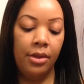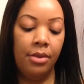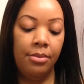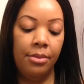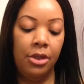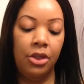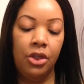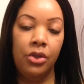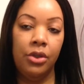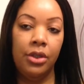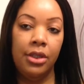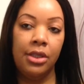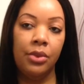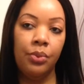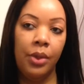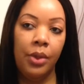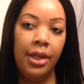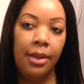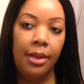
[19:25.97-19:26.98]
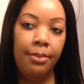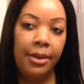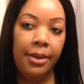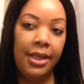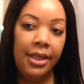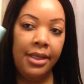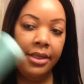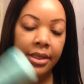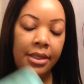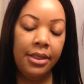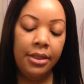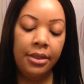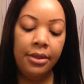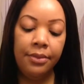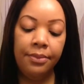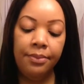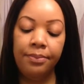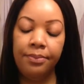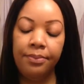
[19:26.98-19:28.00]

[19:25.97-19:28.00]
Make sure it's well blended.